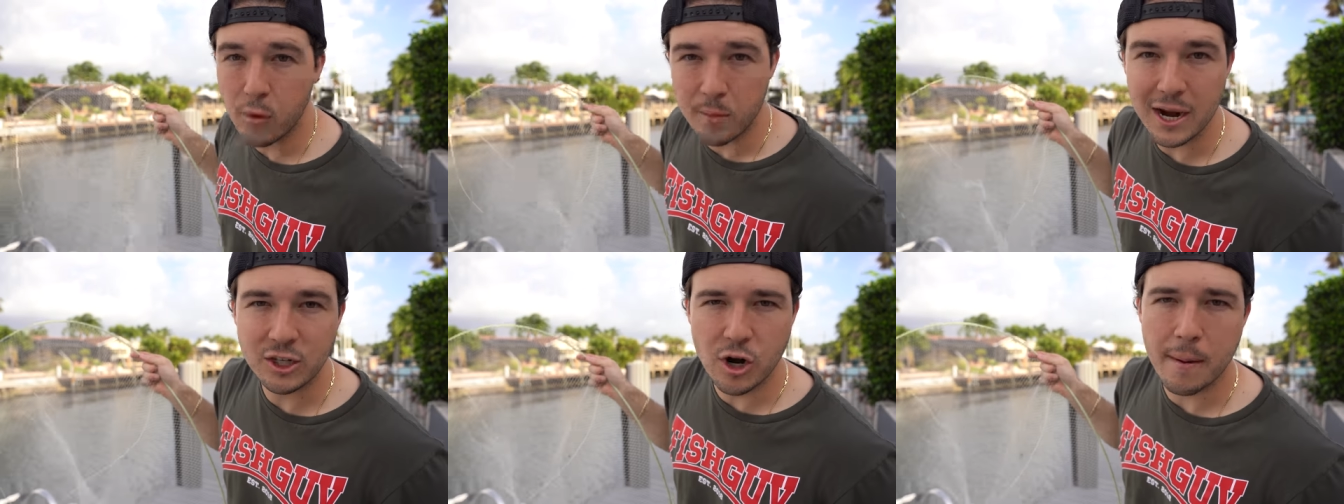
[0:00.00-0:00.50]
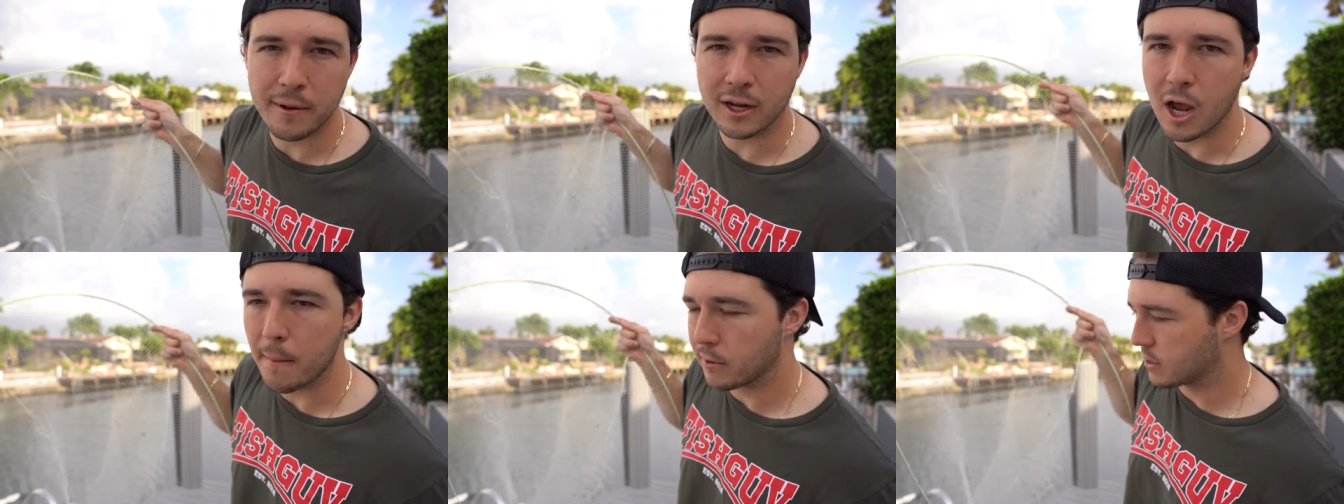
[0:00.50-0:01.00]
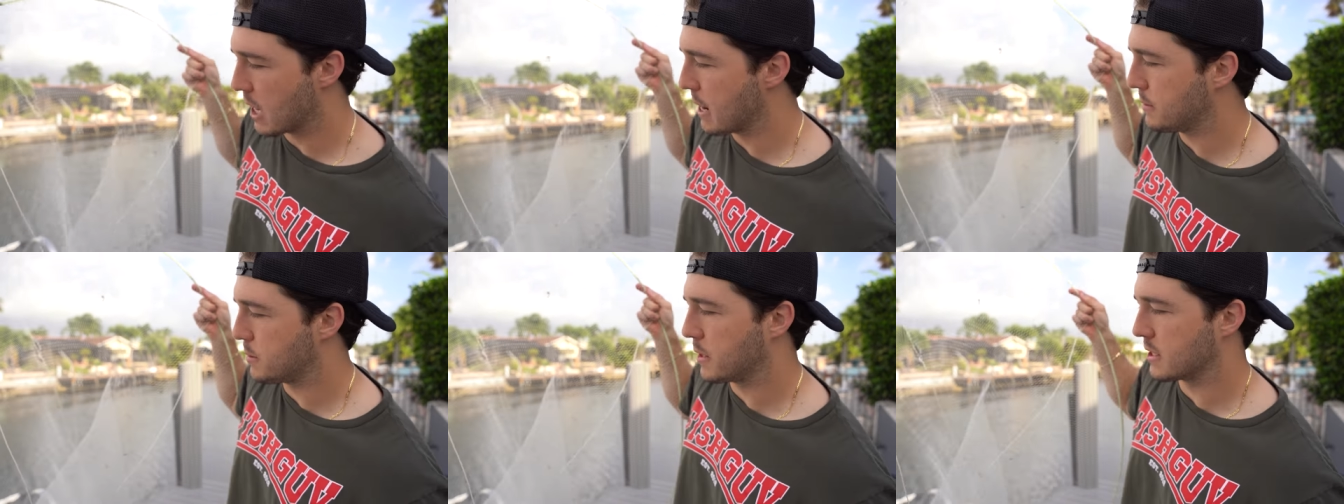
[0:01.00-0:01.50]
We might drop it a couple
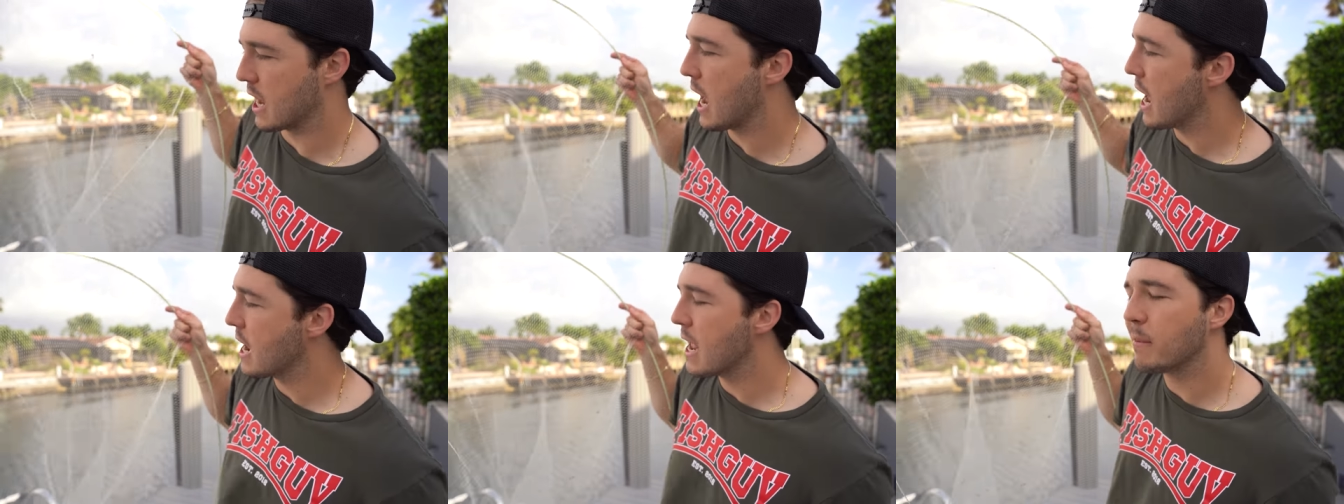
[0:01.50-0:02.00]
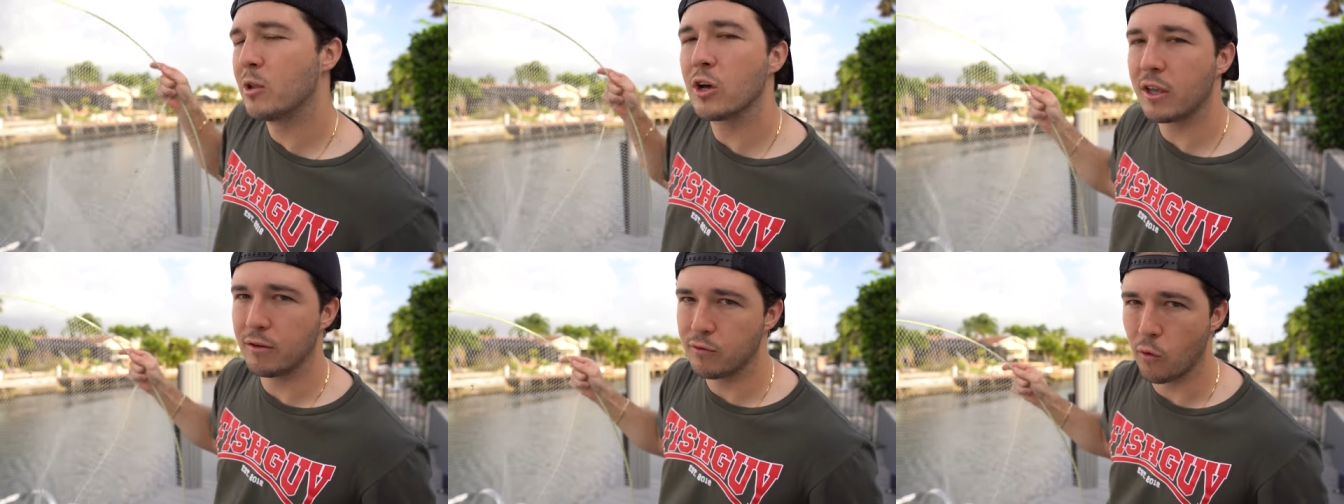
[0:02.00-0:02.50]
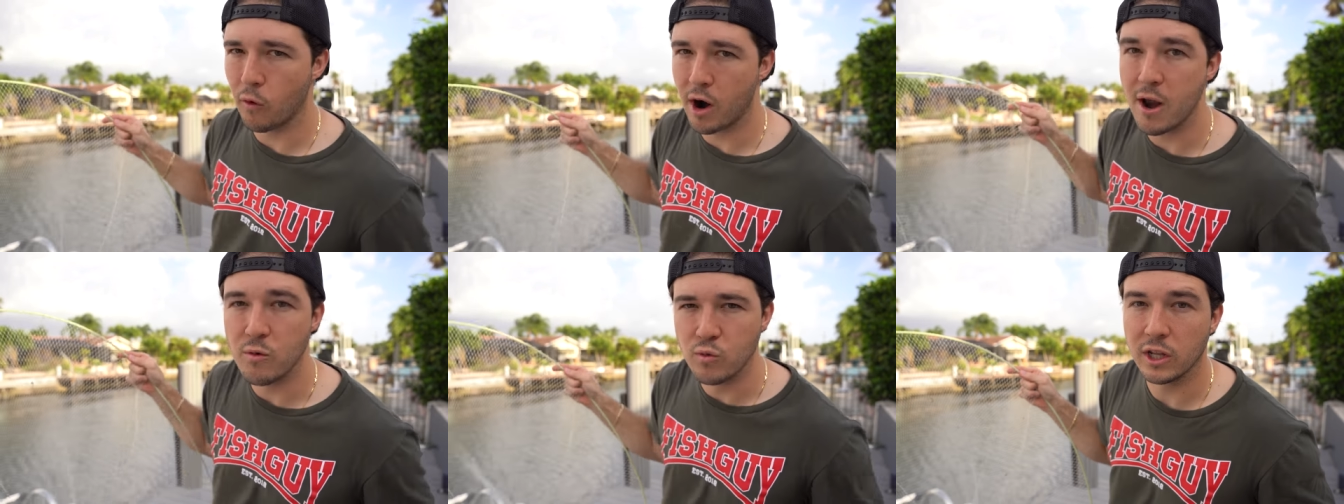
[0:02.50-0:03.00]
times because I am looking
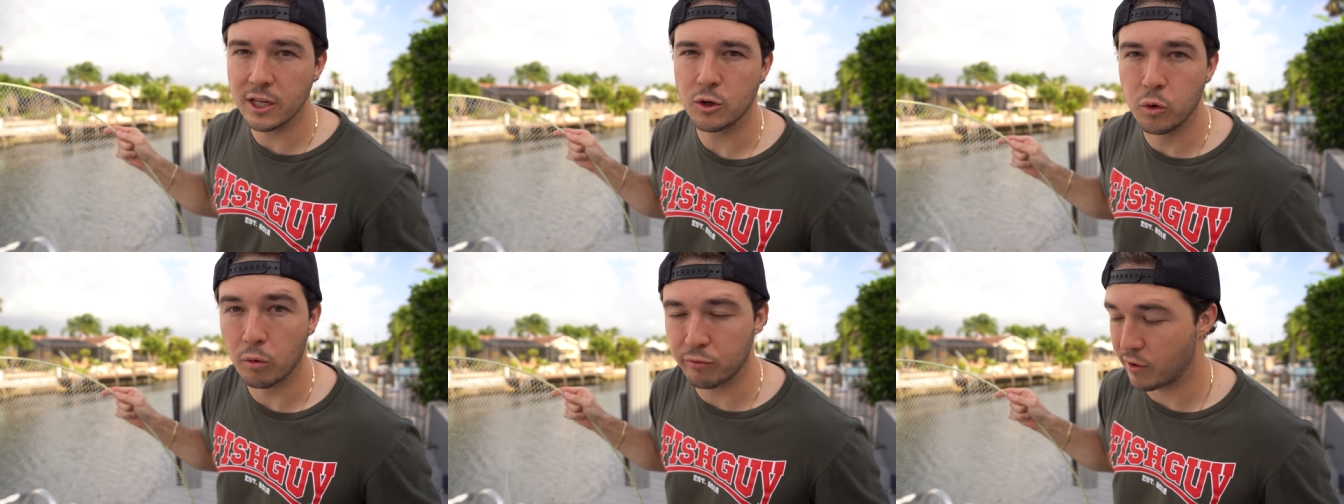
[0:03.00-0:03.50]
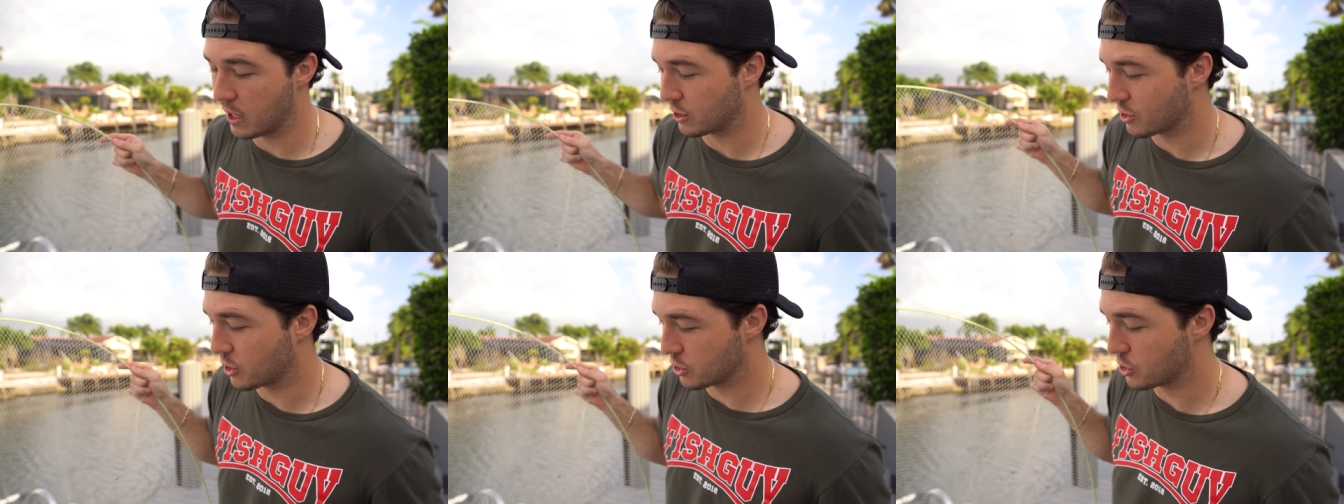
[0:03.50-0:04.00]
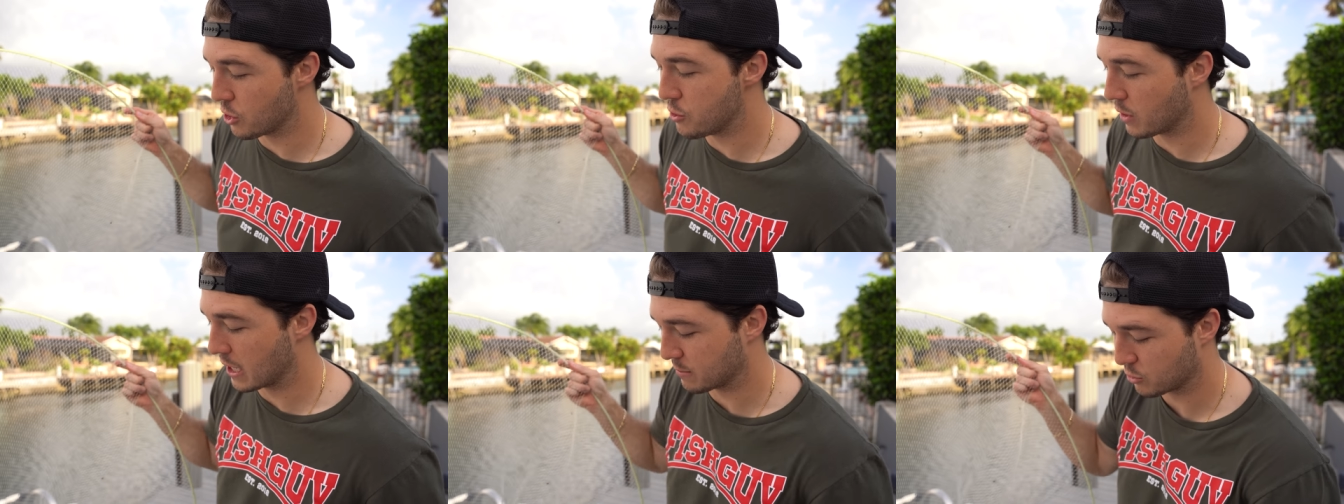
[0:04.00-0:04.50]
for a really cool fish to show
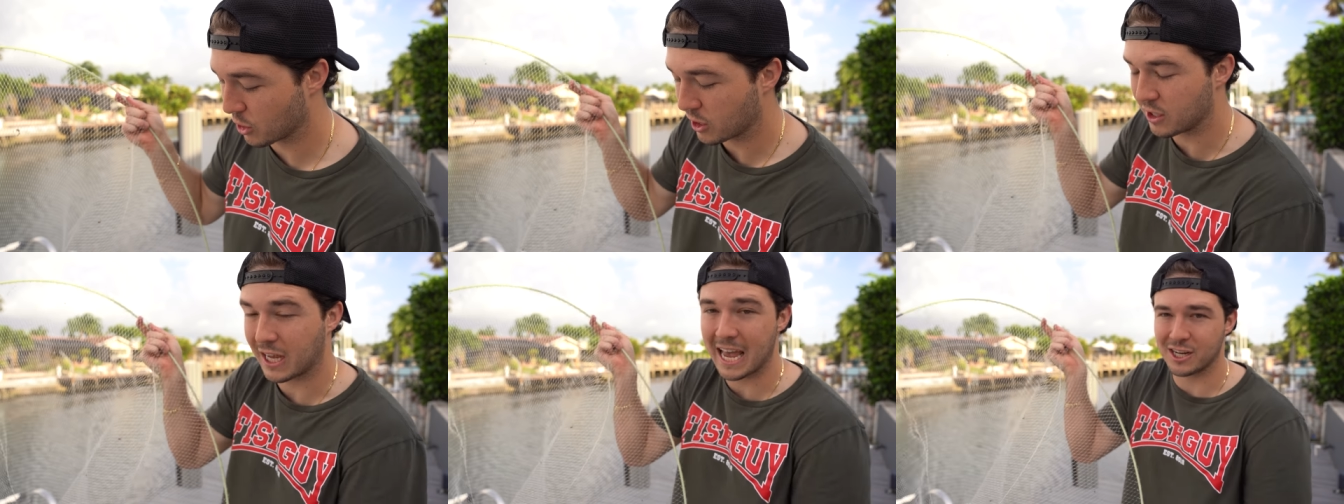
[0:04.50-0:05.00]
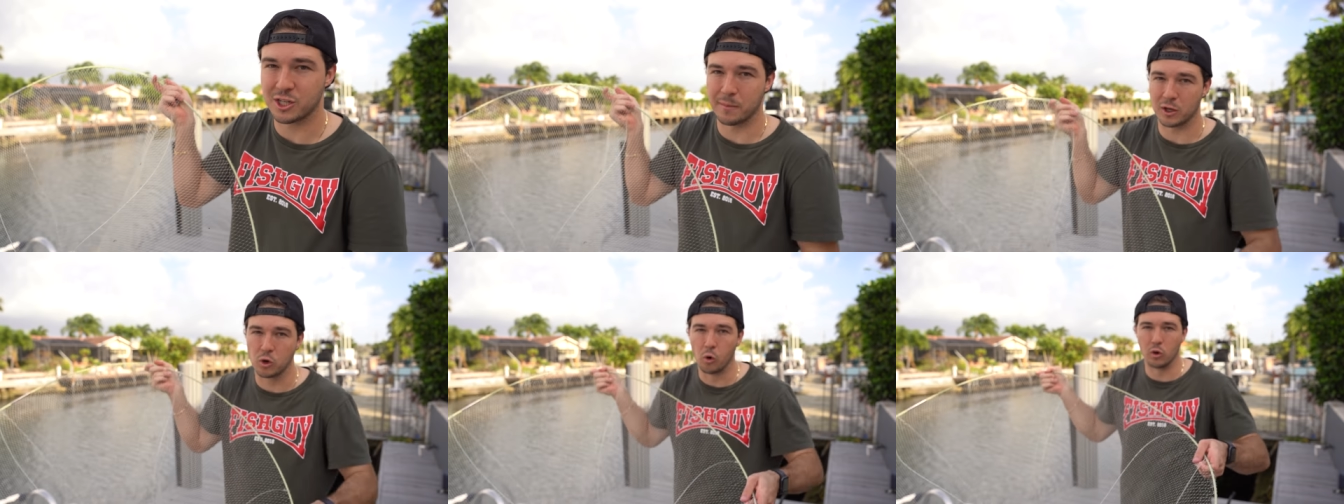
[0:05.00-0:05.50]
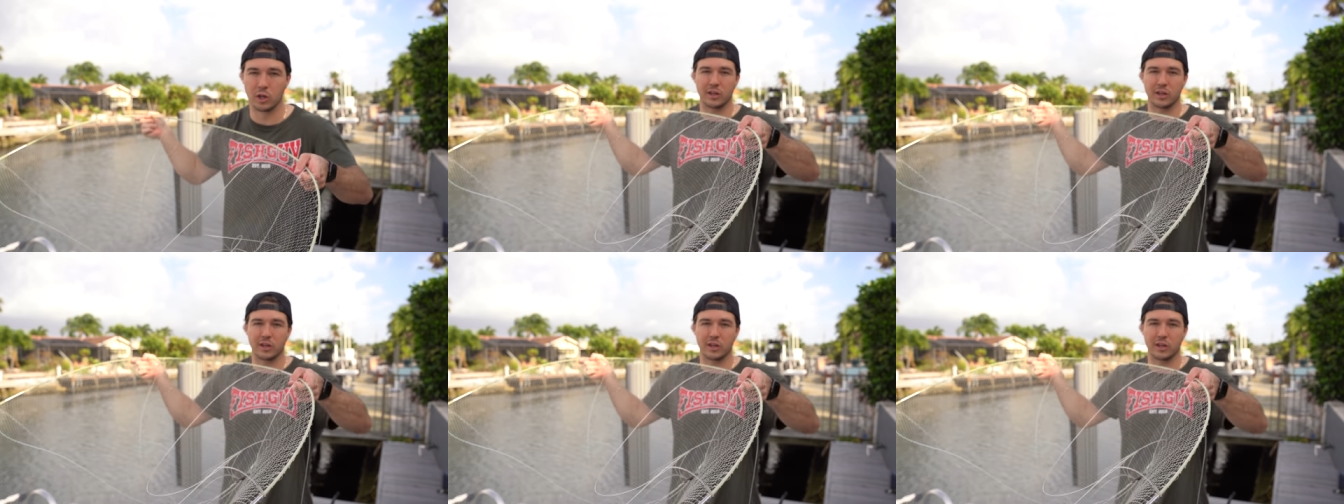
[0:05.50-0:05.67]
you guys. I'm looking to catch something cool.